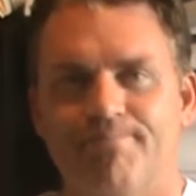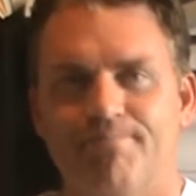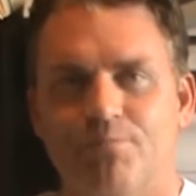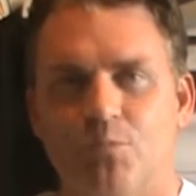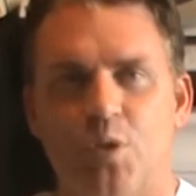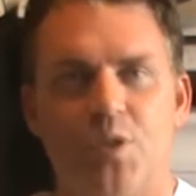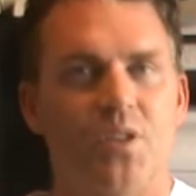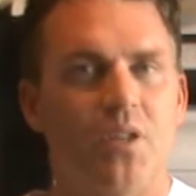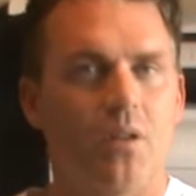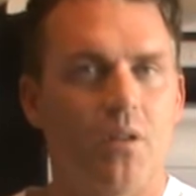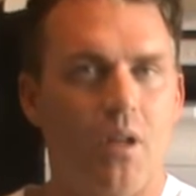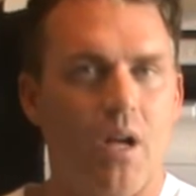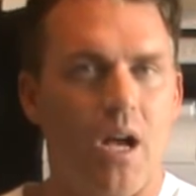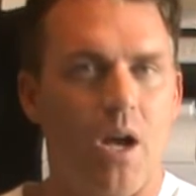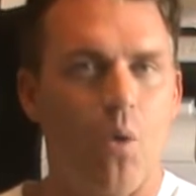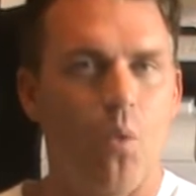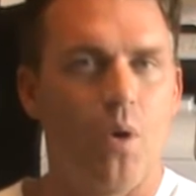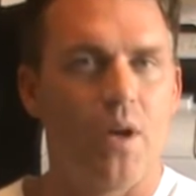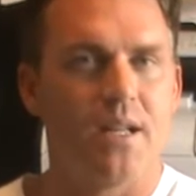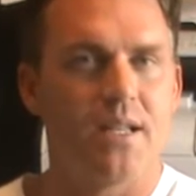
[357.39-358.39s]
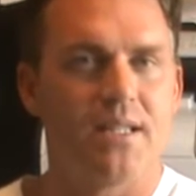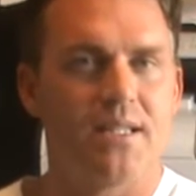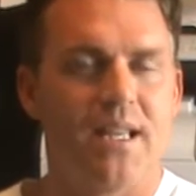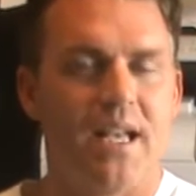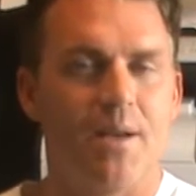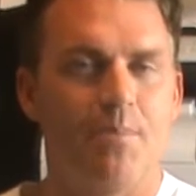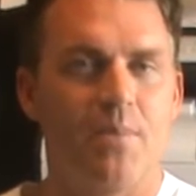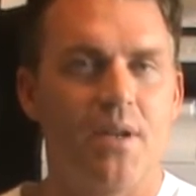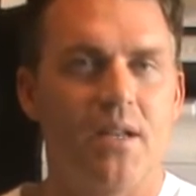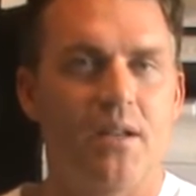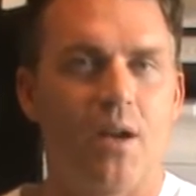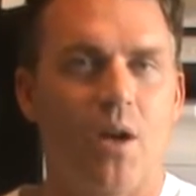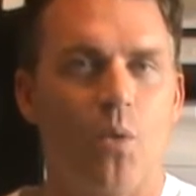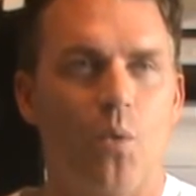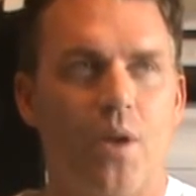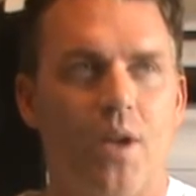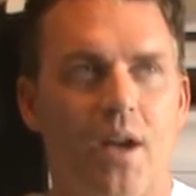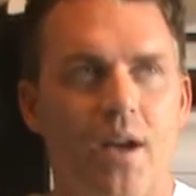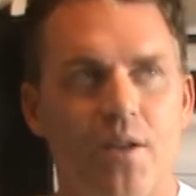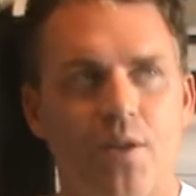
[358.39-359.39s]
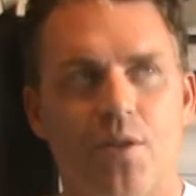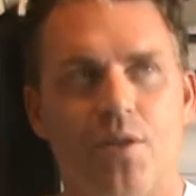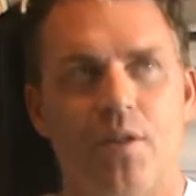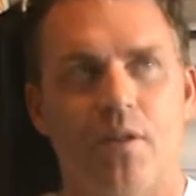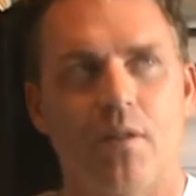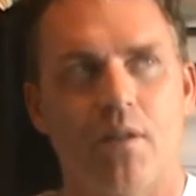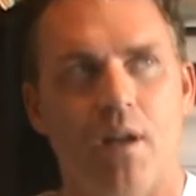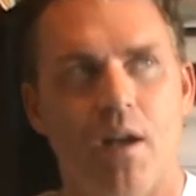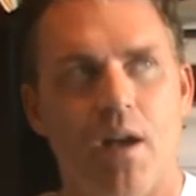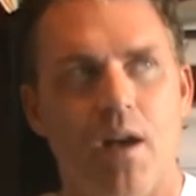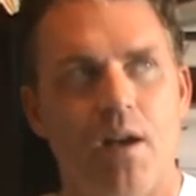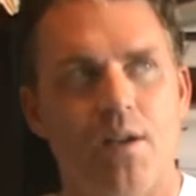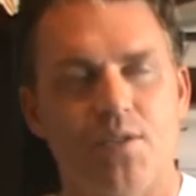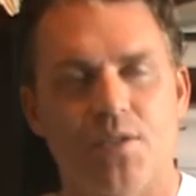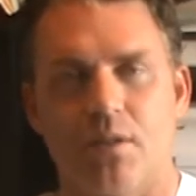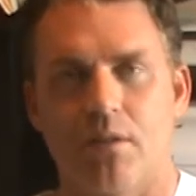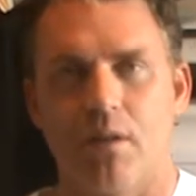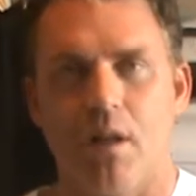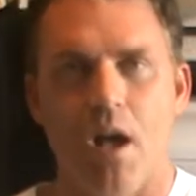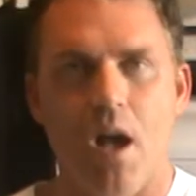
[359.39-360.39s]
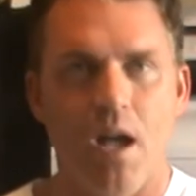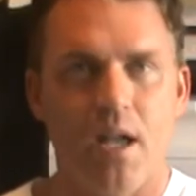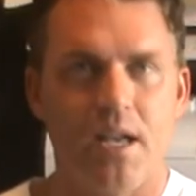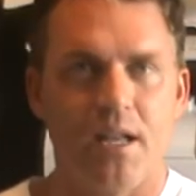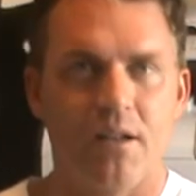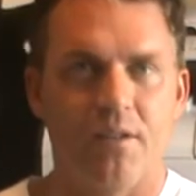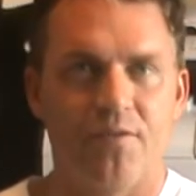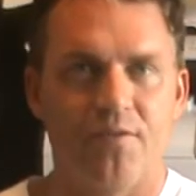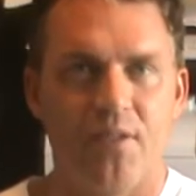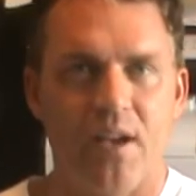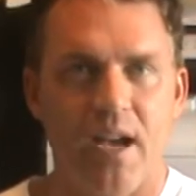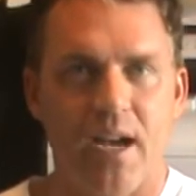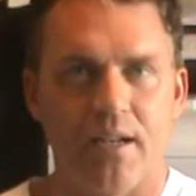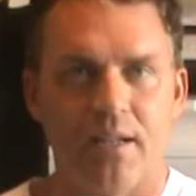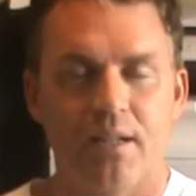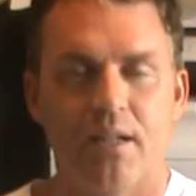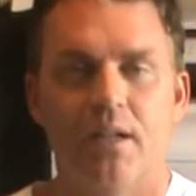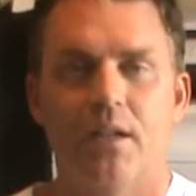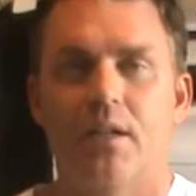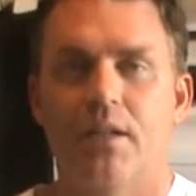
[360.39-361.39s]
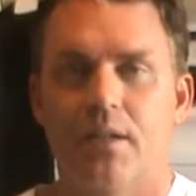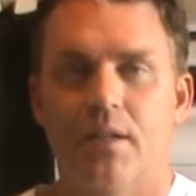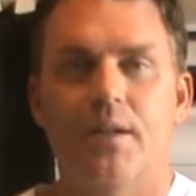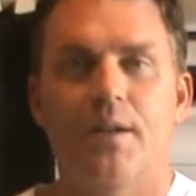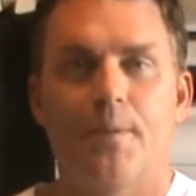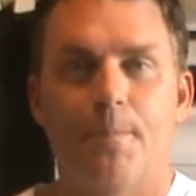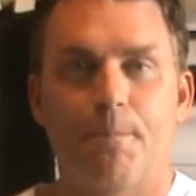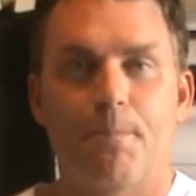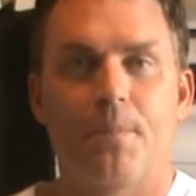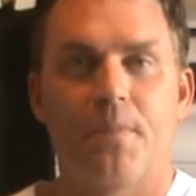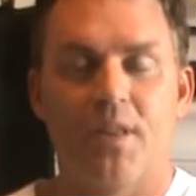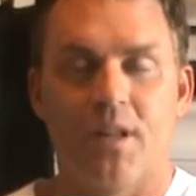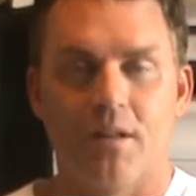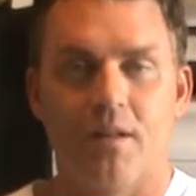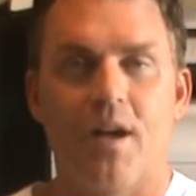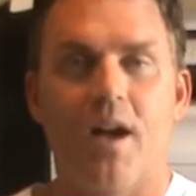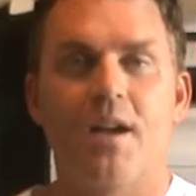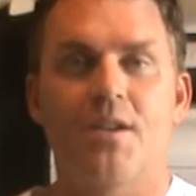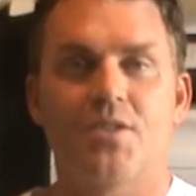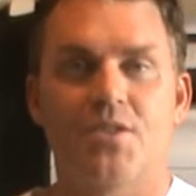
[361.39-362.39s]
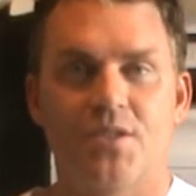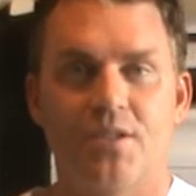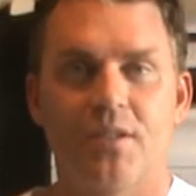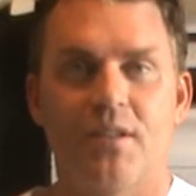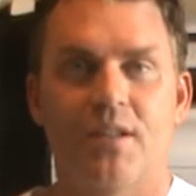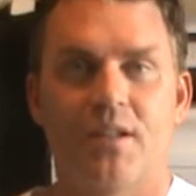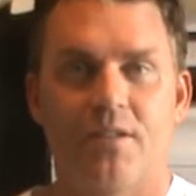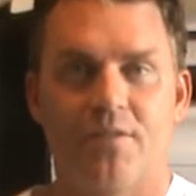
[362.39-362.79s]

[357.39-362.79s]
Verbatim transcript: with the law? What does that mean? Are we under the law? Is the law in effect? The law is still in